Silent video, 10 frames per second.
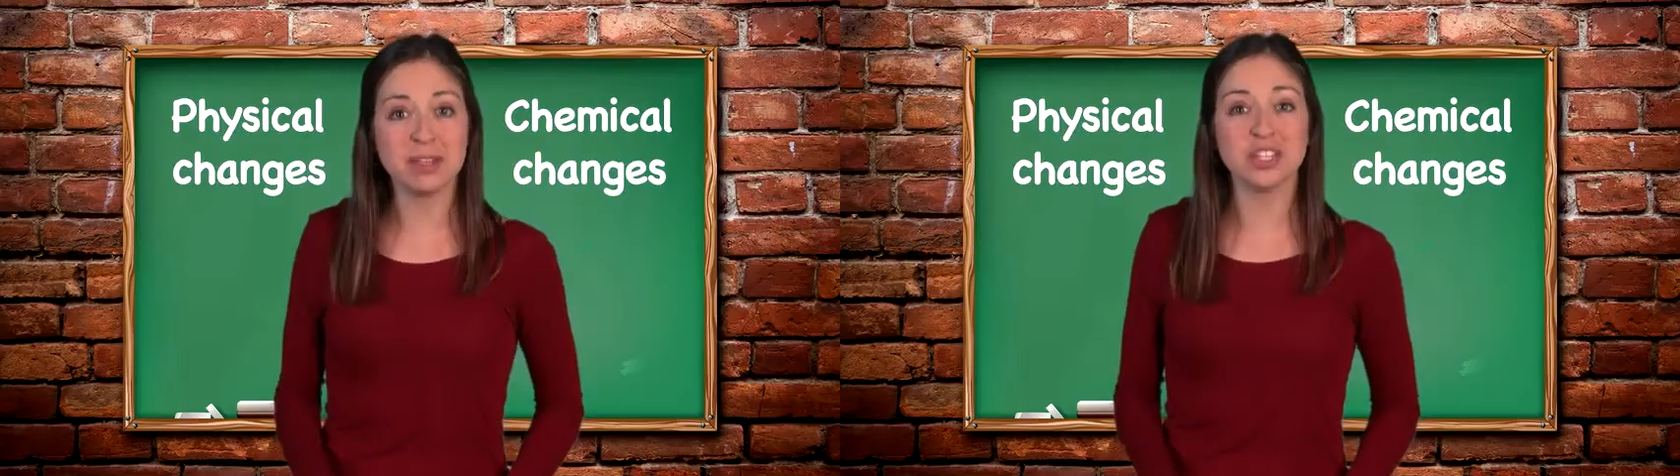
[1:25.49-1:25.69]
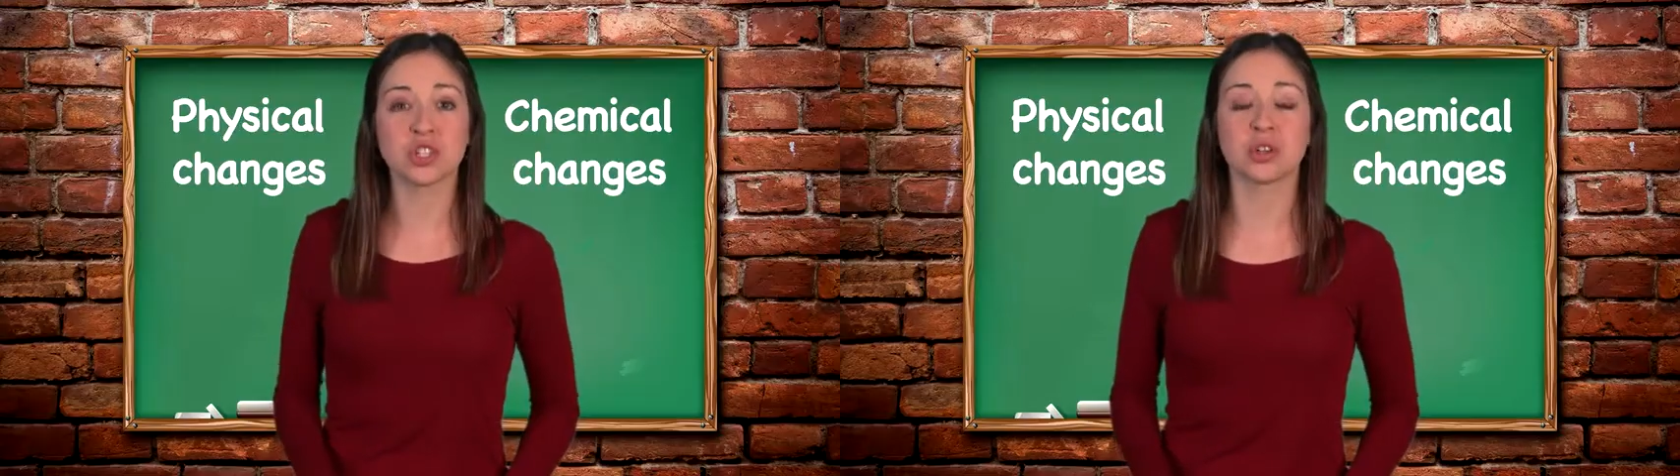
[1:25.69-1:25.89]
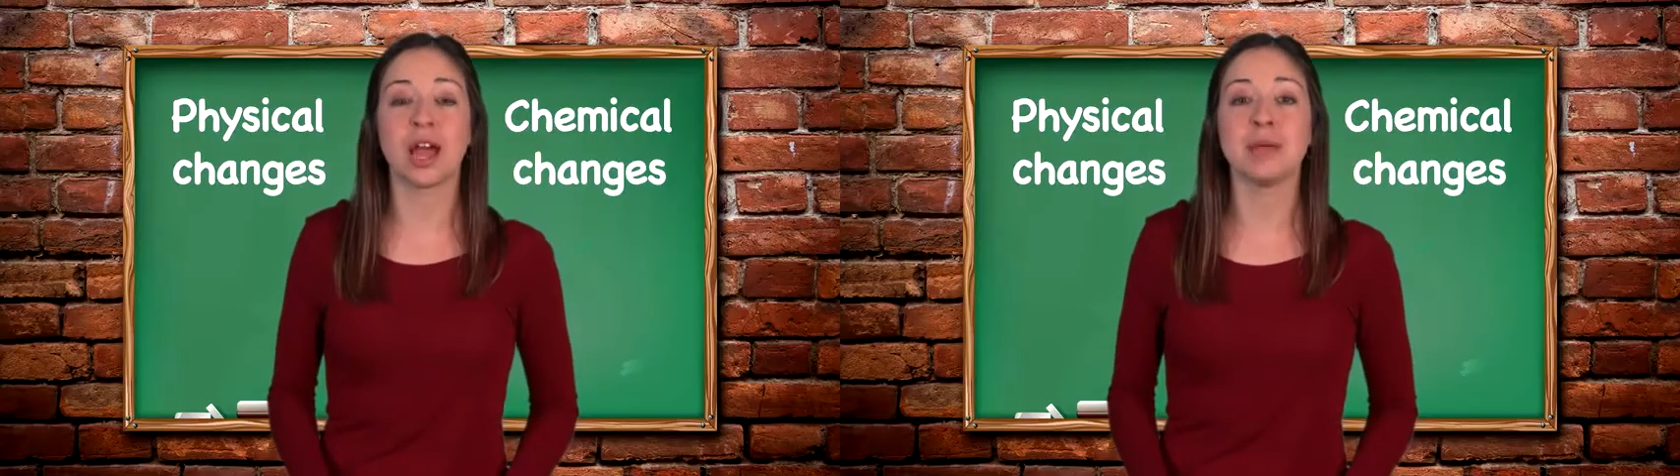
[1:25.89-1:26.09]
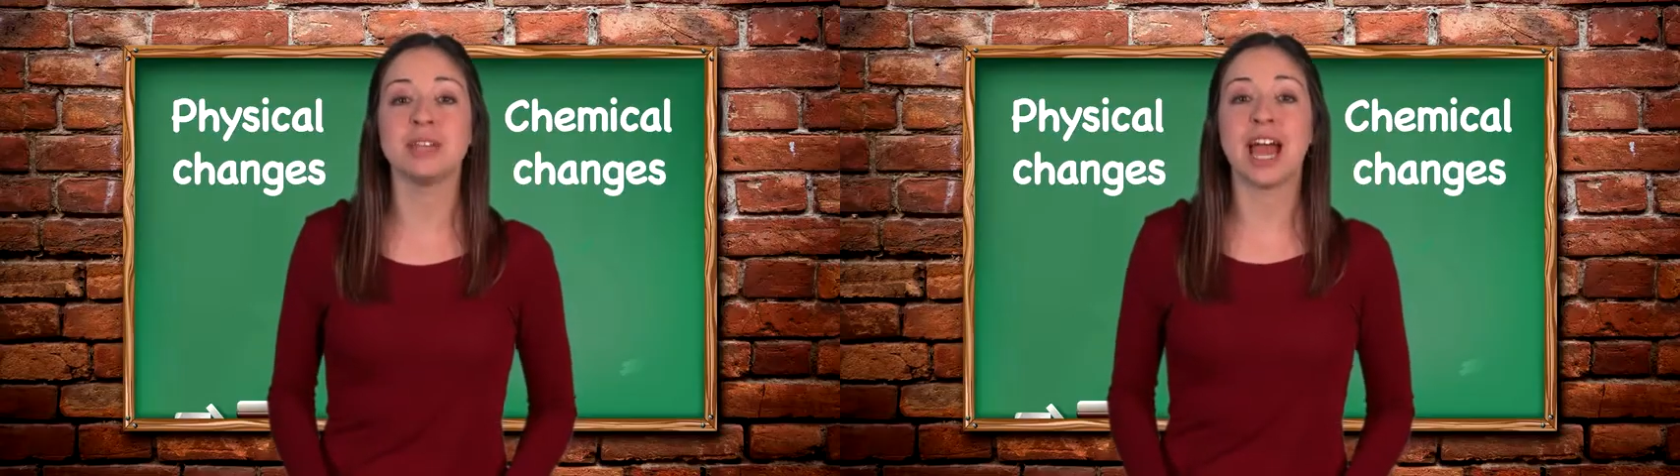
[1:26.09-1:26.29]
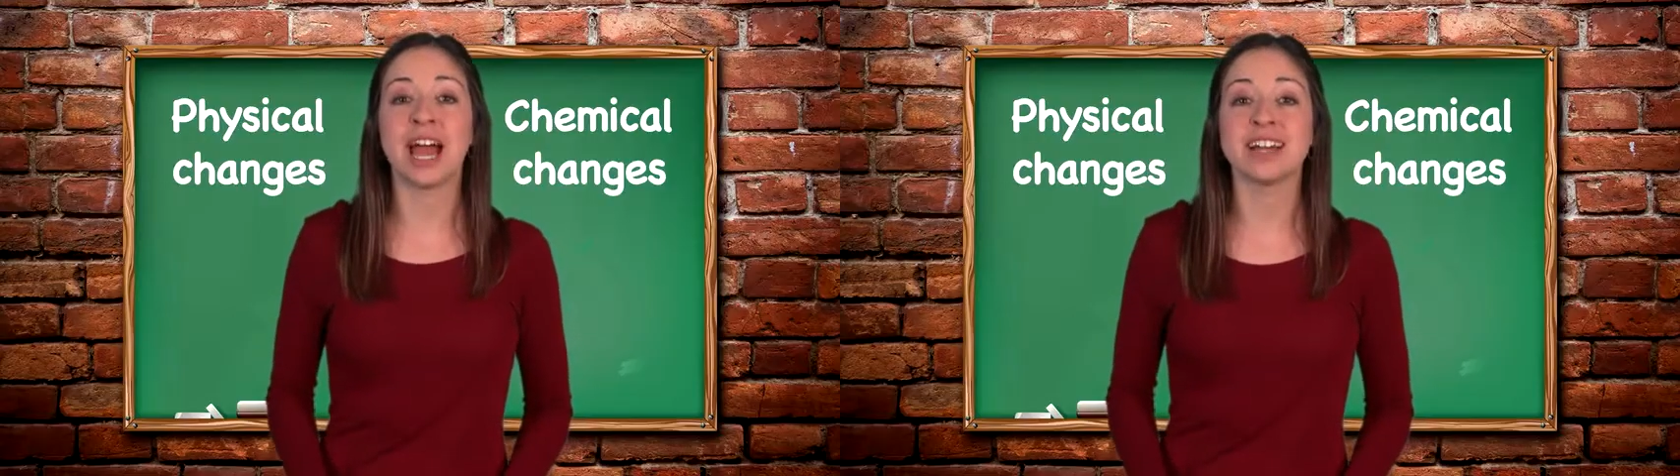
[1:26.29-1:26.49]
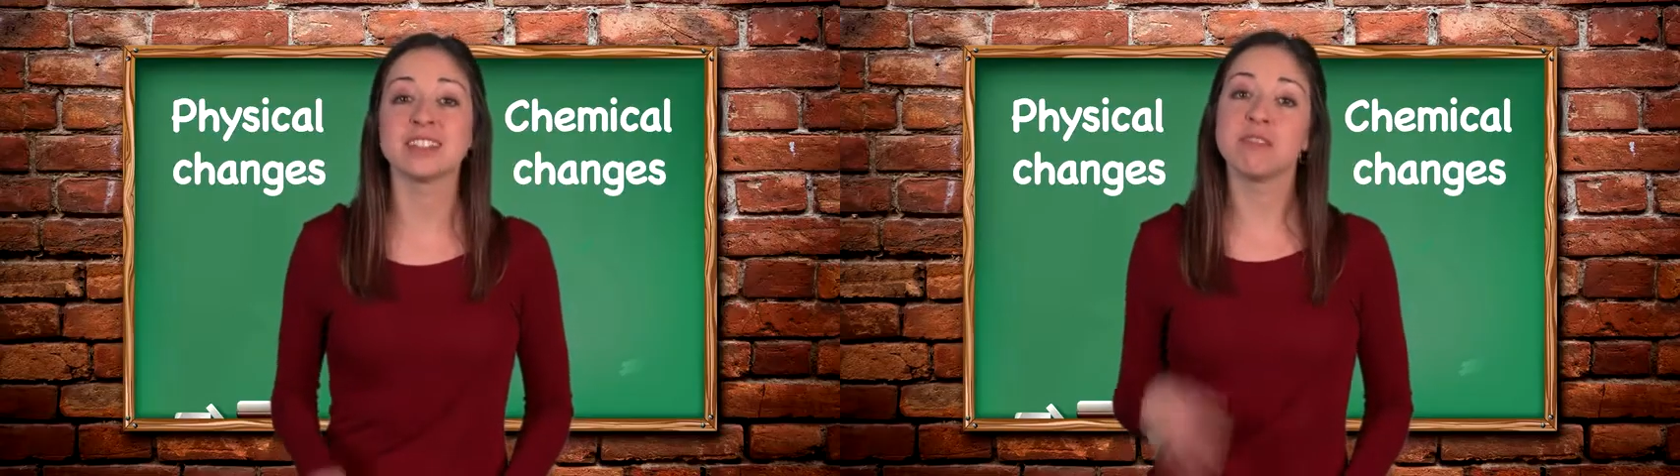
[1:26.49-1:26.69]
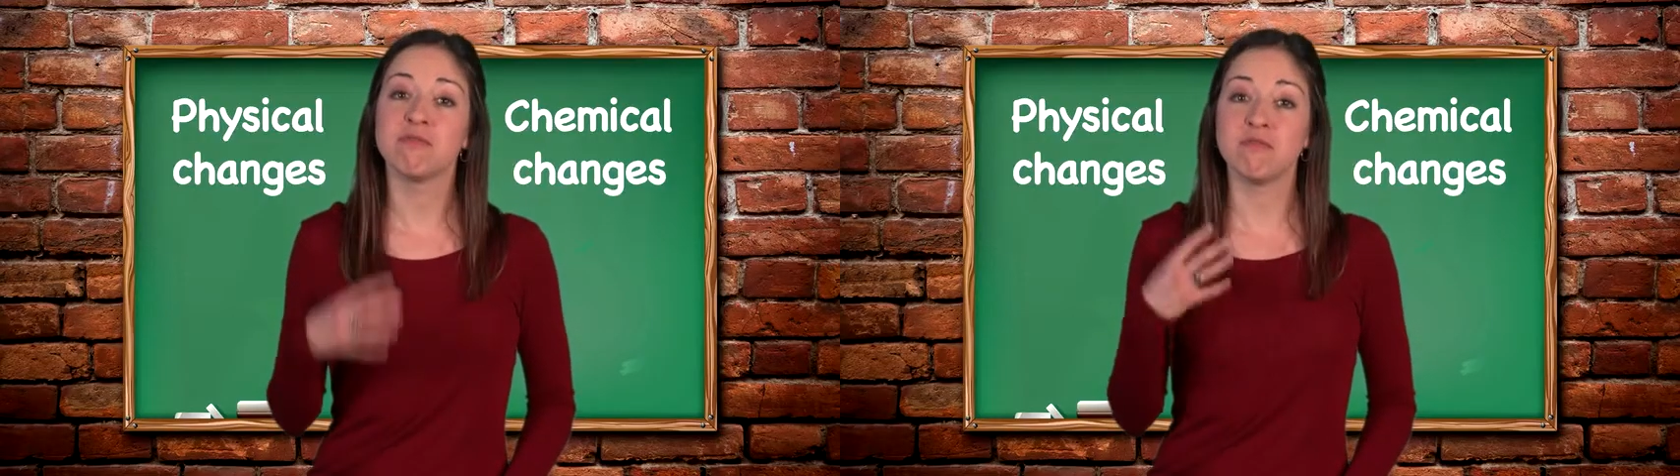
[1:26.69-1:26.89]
described as